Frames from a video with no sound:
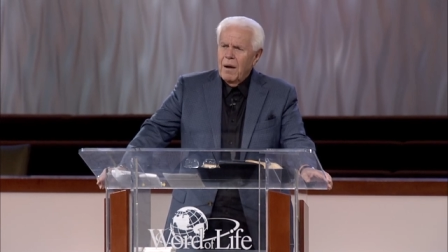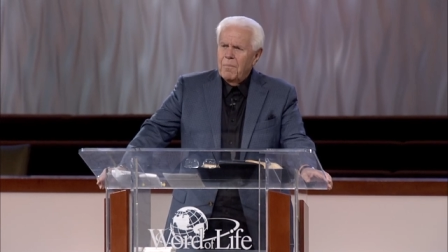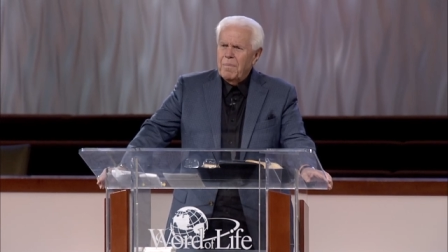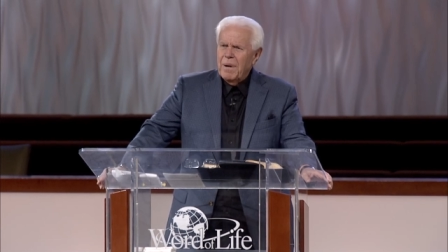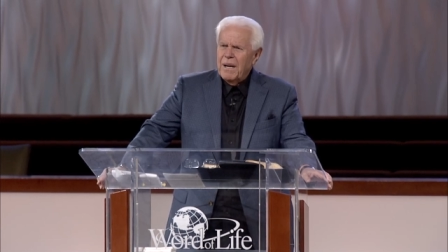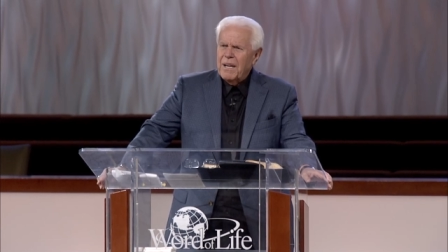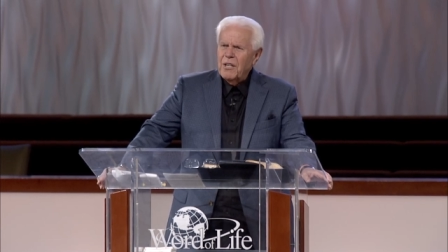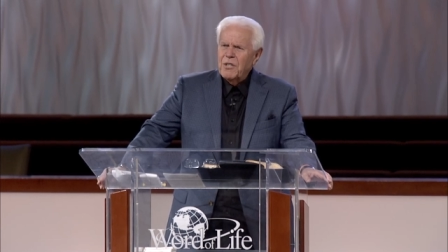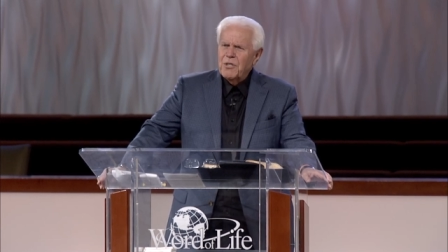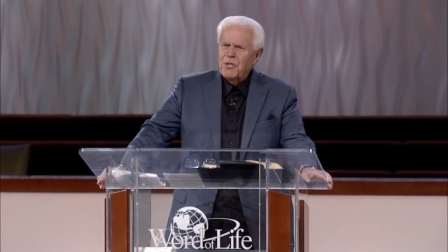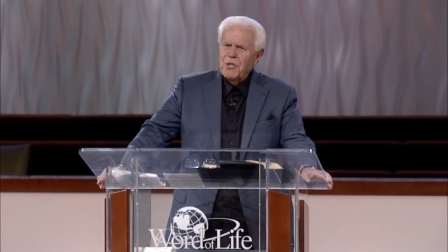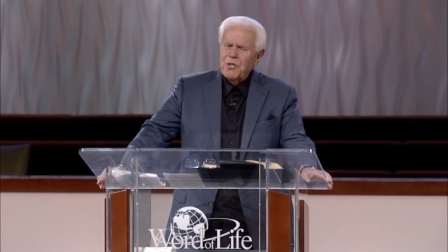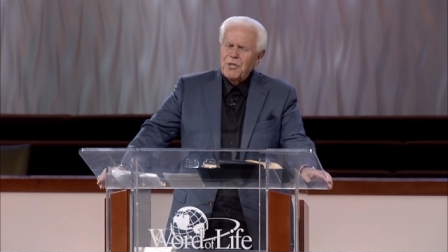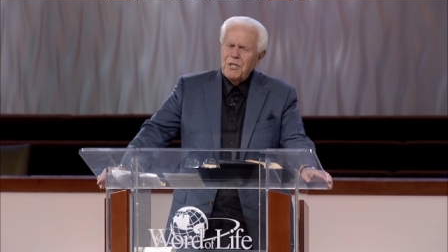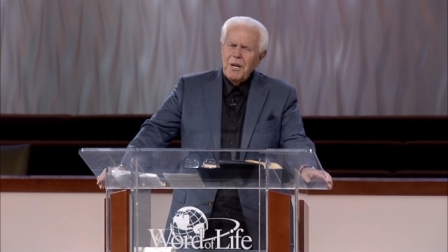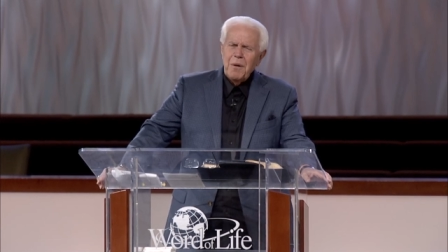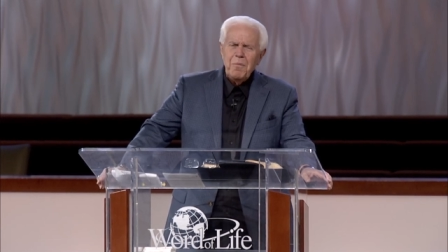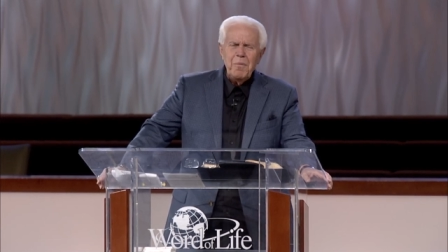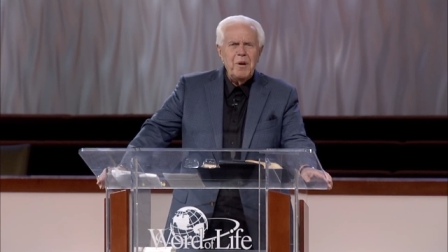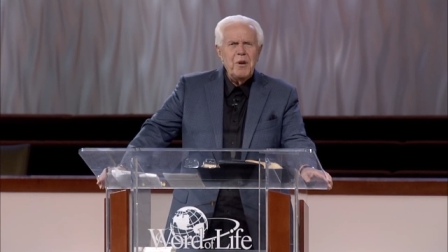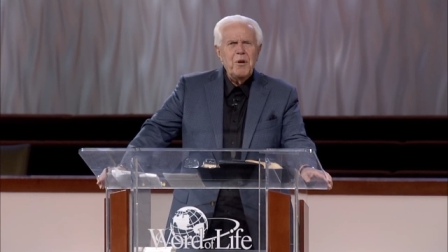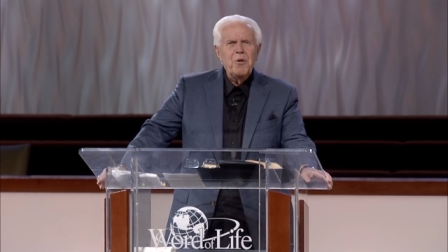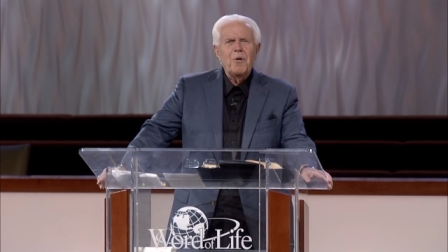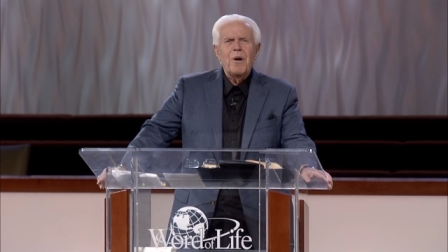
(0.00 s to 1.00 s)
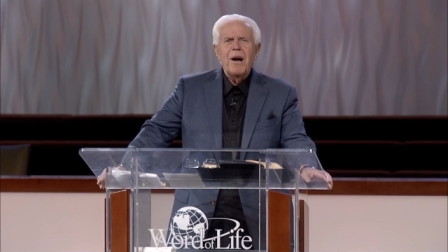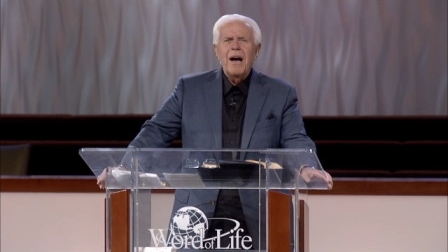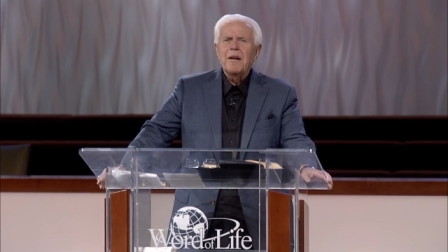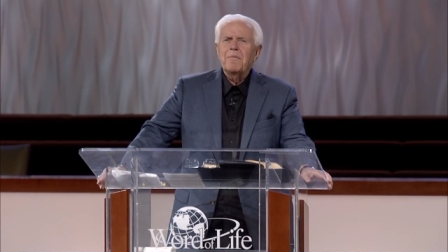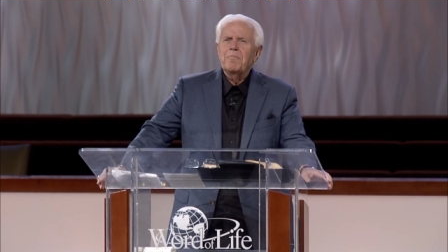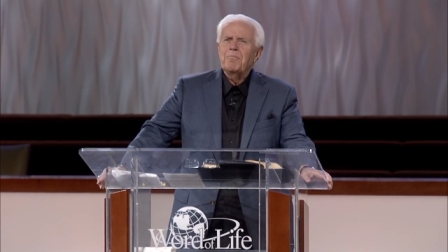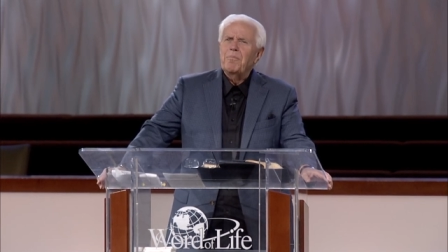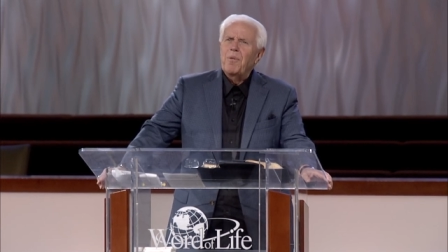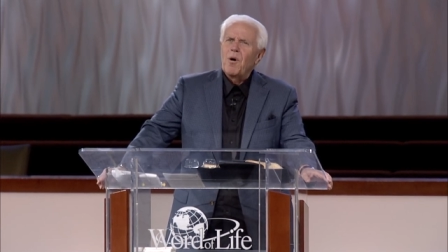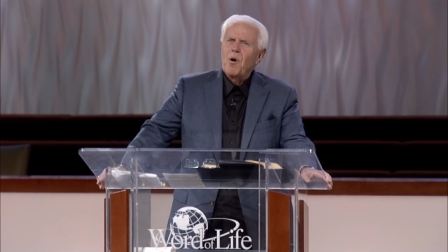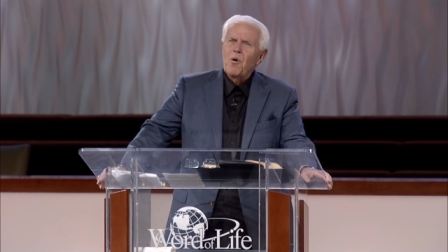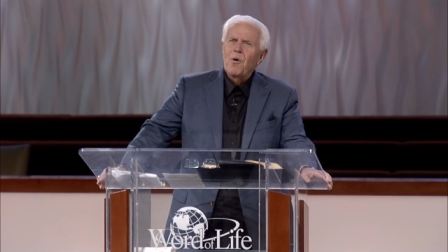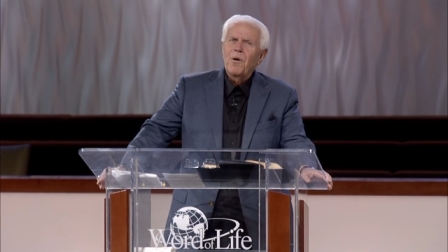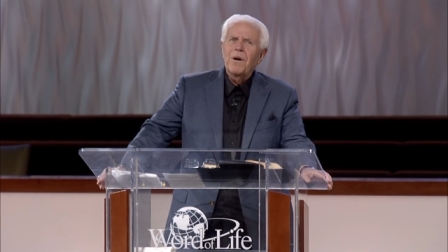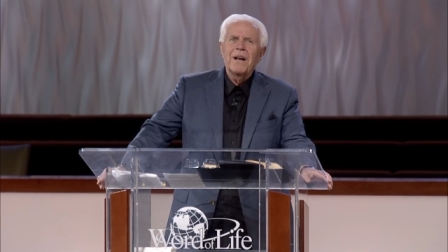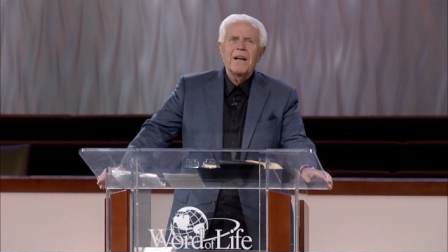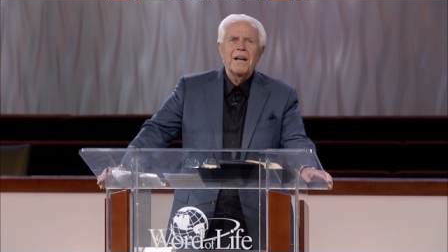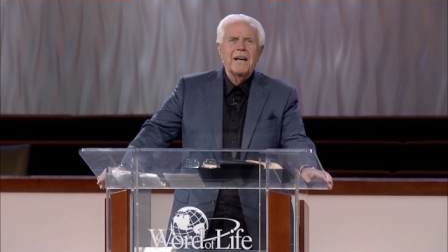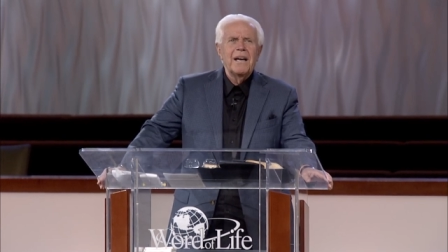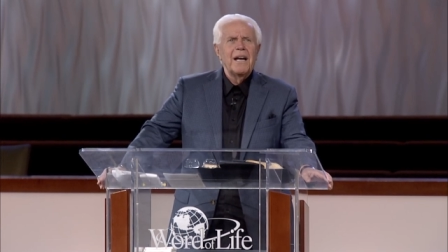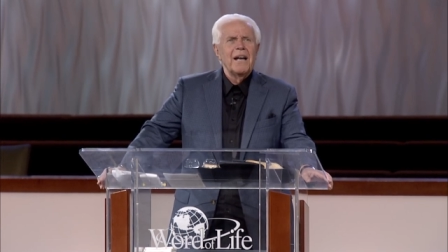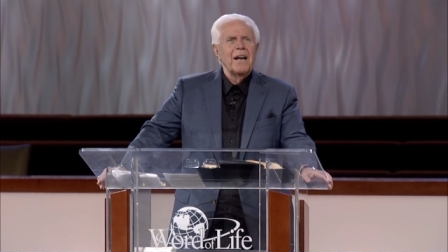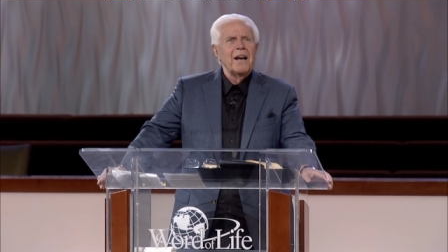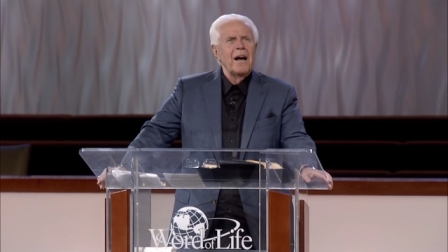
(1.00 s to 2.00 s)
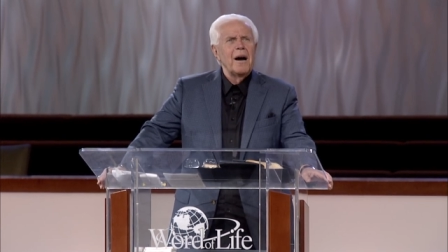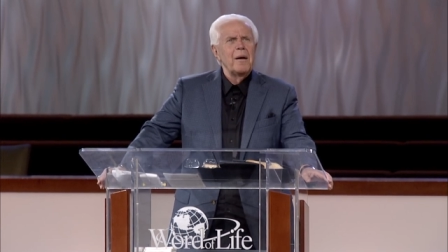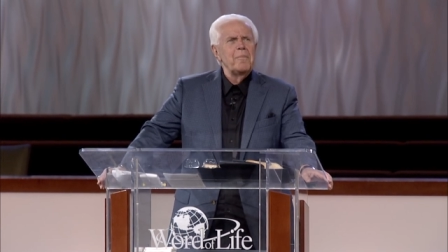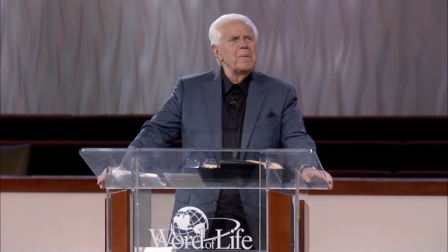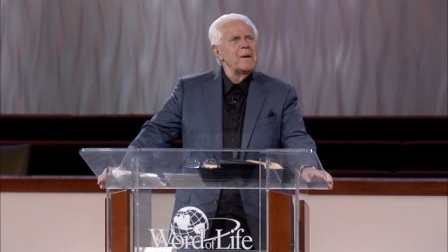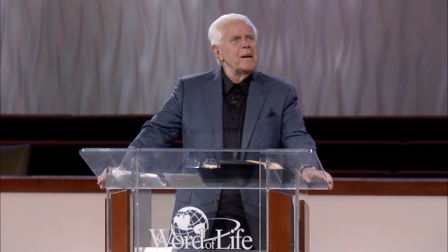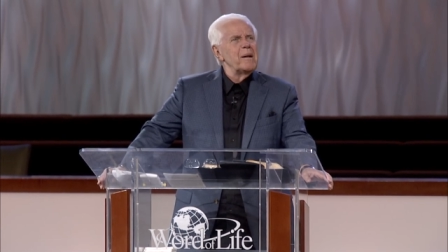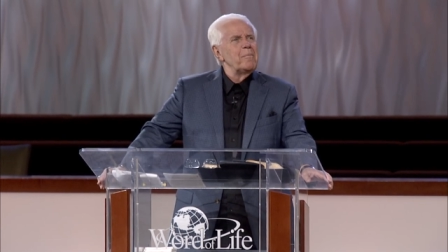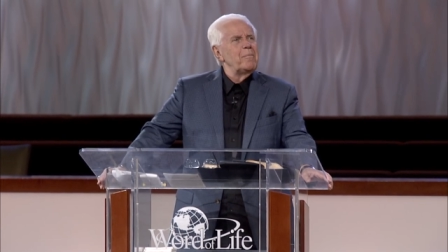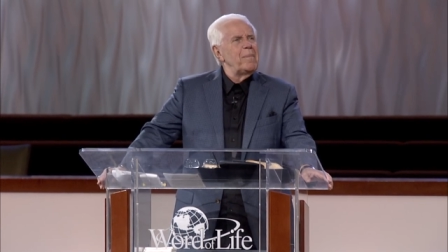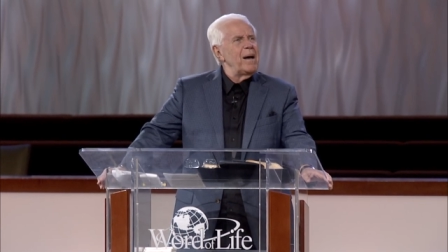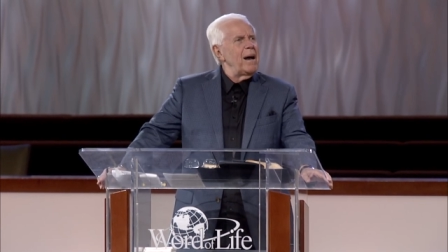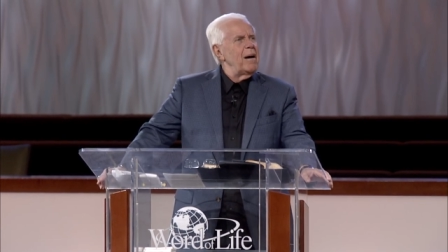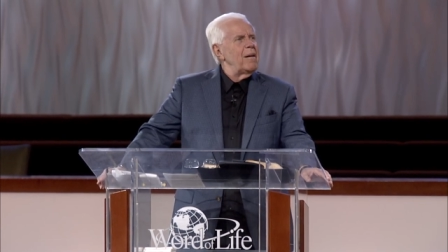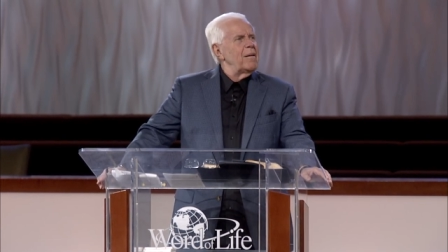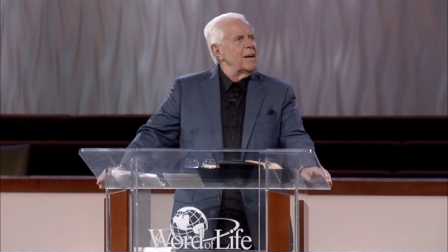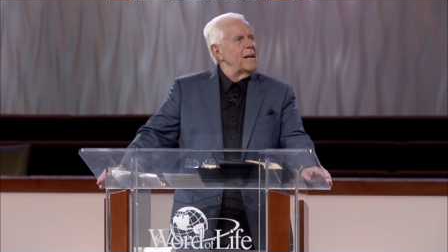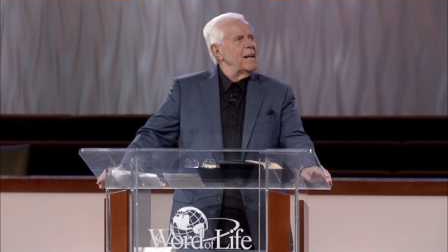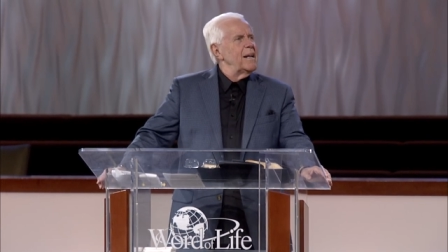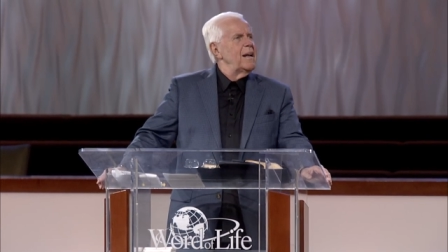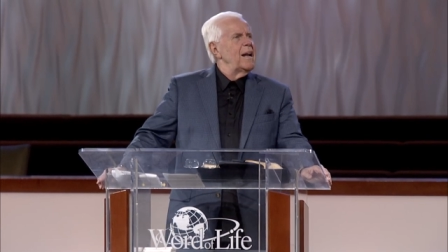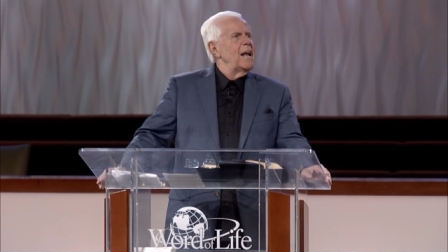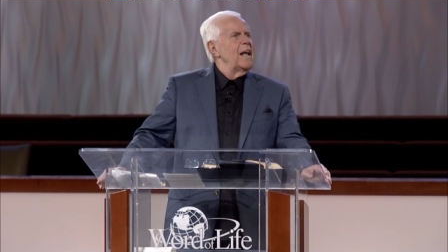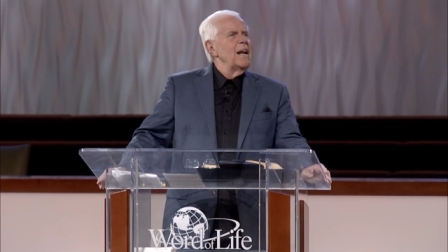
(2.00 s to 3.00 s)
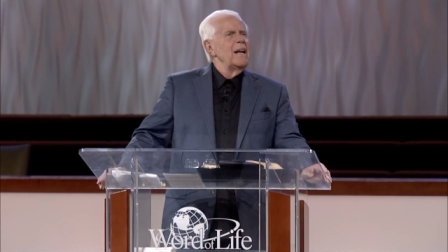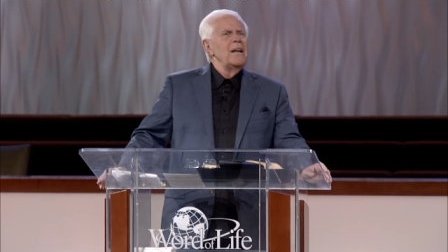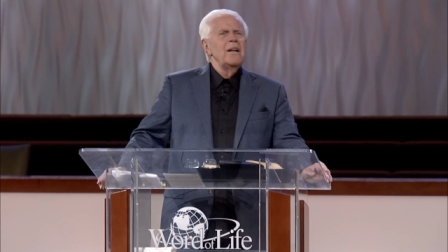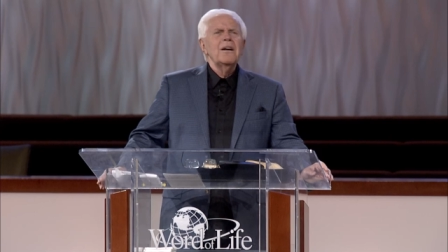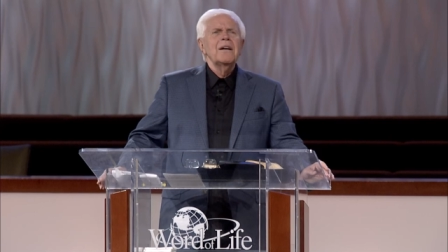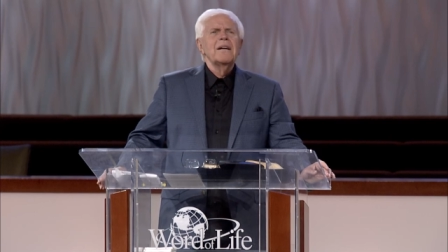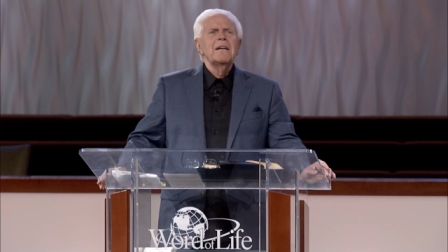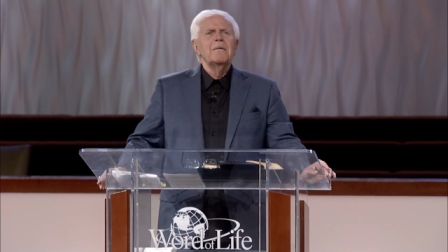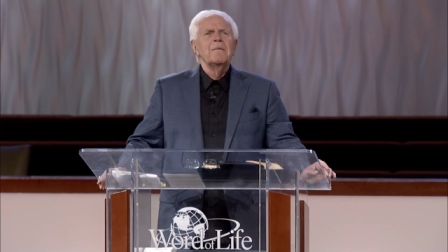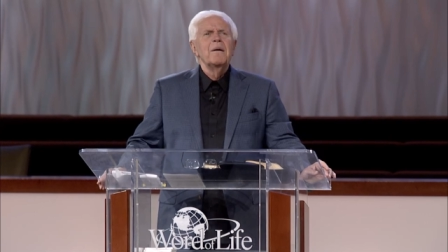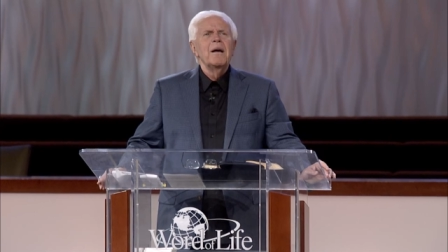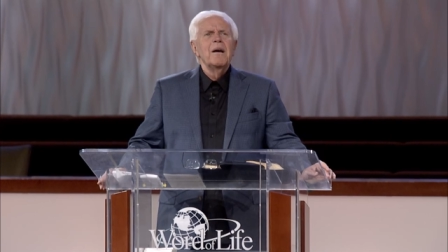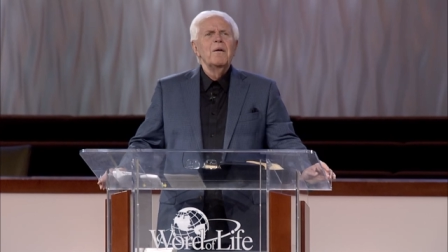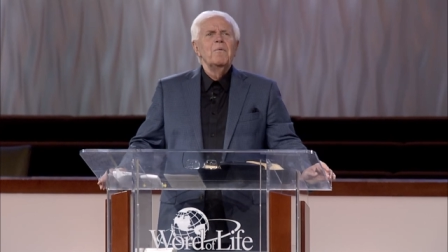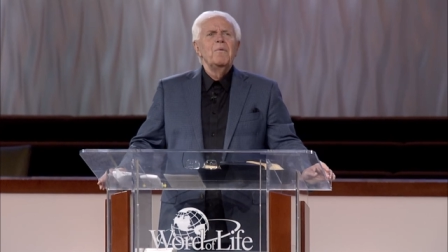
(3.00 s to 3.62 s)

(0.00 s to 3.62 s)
Because you see, when you got born again, up in the balcony, look at it.